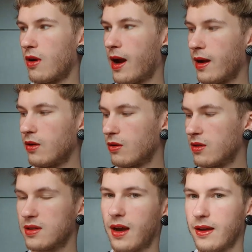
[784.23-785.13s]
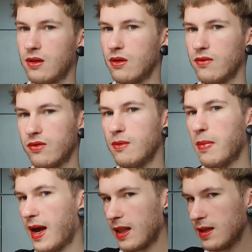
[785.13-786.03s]
either side of the
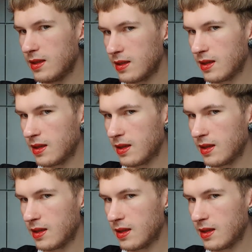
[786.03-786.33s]
palette.